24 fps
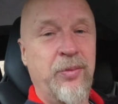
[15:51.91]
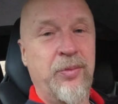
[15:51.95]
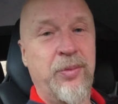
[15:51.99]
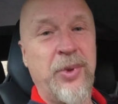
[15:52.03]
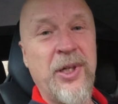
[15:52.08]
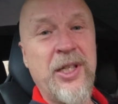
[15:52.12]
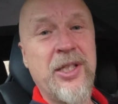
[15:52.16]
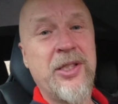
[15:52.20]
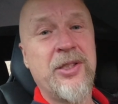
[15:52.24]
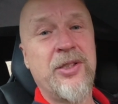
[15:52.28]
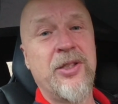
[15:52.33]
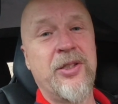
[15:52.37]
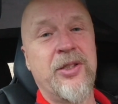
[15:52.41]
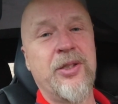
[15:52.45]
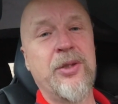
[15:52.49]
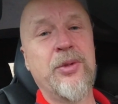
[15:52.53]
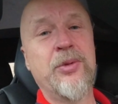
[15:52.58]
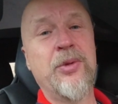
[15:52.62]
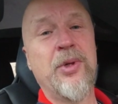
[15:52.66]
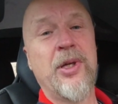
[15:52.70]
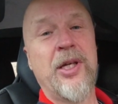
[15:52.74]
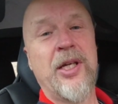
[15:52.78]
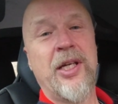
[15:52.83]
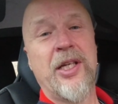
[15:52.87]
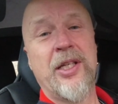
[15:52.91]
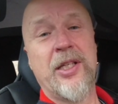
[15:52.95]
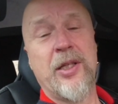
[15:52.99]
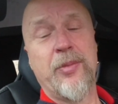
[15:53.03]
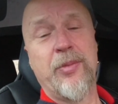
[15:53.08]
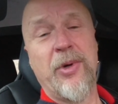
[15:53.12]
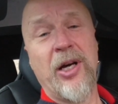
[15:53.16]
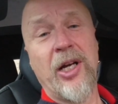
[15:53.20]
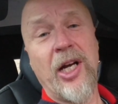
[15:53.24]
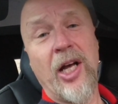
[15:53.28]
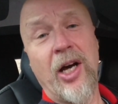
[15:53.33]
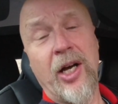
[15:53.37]
Please do hit the
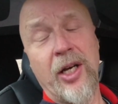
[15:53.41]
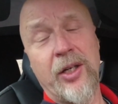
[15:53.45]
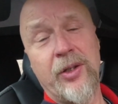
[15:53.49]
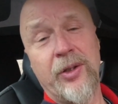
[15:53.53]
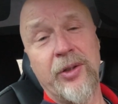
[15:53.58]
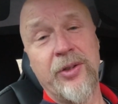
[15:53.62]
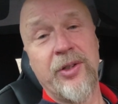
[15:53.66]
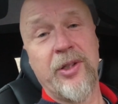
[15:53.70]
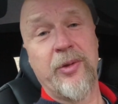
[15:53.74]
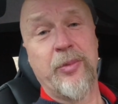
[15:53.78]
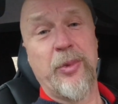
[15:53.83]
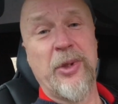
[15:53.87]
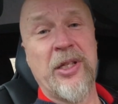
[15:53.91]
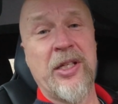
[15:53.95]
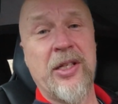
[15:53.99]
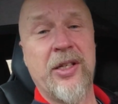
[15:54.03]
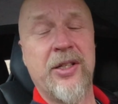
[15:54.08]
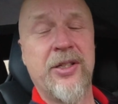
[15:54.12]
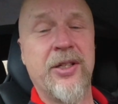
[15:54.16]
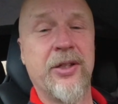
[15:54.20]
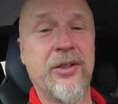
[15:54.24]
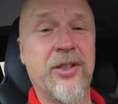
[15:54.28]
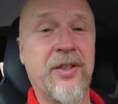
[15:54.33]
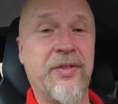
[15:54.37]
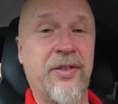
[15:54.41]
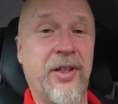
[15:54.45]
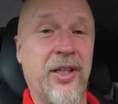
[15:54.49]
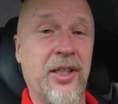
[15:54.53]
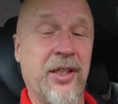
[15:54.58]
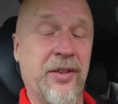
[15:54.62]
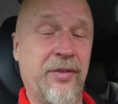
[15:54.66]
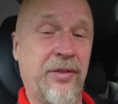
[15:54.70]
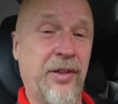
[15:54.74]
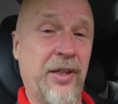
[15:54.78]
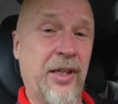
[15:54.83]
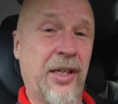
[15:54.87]
bell icon to be
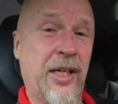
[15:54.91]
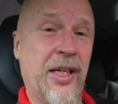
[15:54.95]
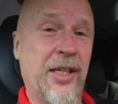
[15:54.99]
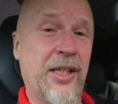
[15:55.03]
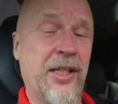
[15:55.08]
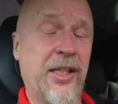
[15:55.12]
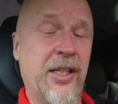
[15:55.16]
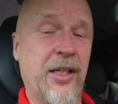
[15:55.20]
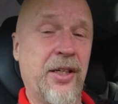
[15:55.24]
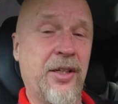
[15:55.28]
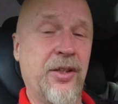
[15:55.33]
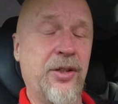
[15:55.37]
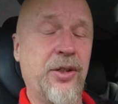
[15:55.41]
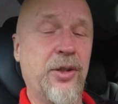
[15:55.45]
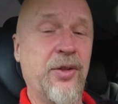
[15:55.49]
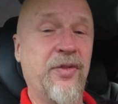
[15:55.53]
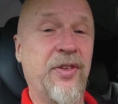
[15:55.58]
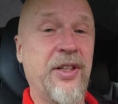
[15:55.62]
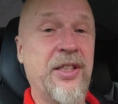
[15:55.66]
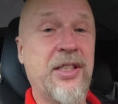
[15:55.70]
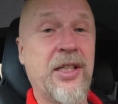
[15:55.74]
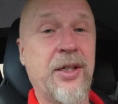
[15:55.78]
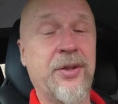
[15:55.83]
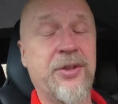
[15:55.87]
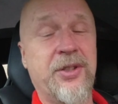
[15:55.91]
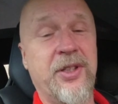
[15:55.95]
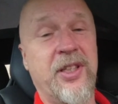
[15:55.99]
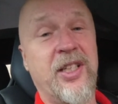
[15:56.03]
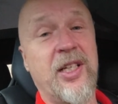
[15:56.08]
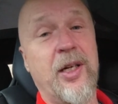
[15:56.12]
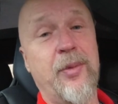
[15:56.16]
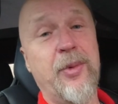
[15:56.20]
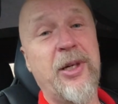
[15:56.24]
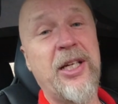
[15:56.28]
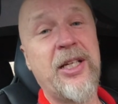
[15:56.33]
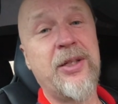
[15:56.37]
notified of any new videos that
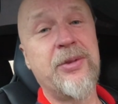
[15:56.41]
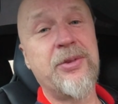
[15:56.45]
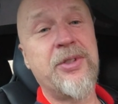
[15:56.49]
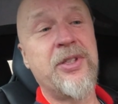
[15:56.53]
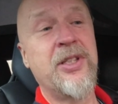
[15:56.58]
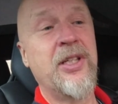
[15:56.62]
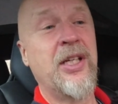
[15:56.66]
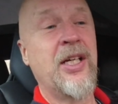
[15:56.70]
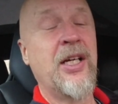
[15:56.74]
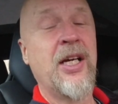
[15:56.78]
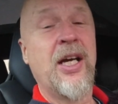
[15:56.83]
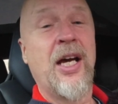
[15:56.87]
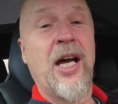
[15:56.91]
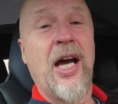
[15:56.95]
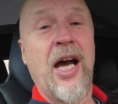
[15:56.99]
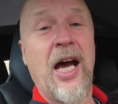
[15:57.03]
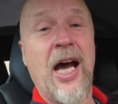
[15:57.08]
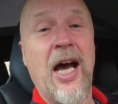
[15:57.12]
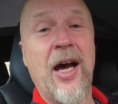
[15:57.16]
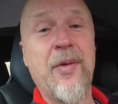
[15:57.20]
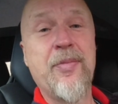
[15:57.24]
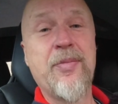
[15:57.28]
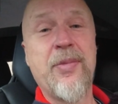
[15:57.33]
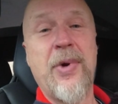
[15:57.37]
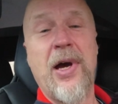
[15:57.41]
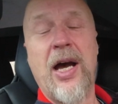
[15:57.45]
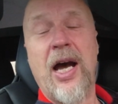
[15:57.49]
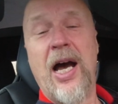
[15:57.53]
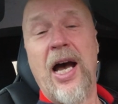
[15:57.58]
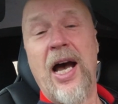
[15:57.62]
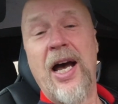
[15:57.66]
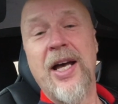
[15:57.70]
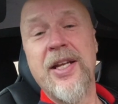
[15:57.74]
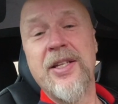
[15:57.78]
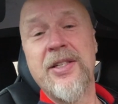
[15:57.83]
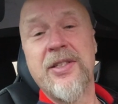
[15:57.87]
come out.
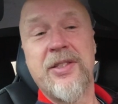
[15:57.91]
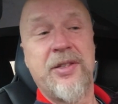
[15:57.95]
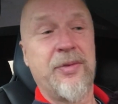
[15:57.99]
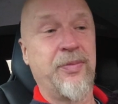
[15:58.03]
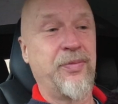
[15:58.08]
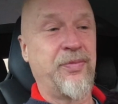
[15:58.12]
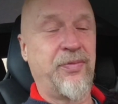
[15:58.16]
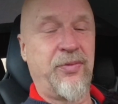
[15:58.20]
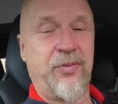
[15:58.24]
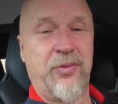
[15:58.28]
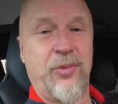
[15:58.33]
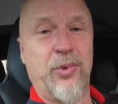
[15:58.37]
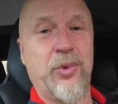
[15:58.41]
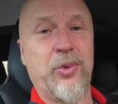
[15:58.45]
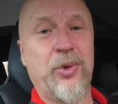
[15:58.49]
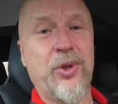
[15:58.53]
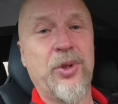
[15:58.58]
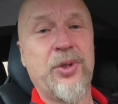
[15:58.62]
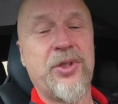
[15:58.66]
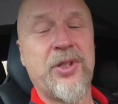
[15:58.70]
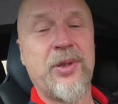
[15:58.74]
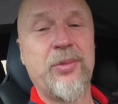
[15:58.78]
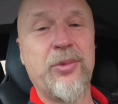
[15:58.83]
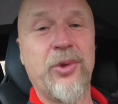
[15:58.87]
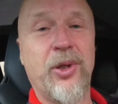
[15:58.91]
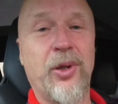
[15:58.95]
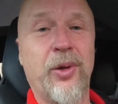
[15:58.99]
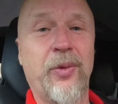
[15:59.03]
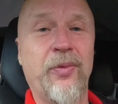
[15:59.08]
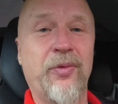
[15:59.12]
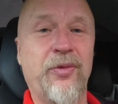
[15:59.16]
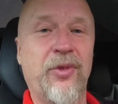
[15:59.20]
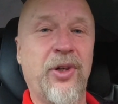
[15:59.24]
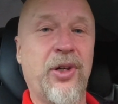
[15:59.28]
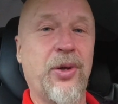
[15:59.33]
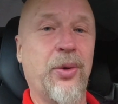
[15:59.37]
And we'll do some
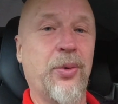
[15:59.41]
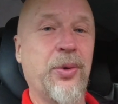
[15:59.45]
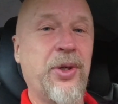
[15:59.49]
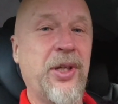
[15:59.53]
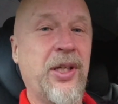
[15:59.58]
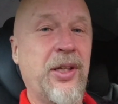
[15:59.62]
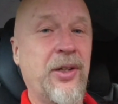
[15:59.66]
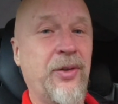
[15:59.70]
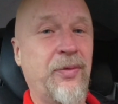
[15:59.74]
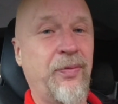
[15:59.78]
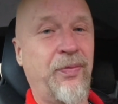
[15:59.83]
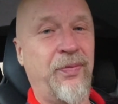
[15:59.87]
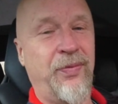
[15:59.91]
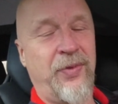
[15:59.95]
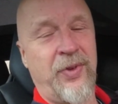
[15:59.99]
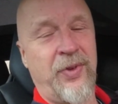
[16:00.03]
more recording,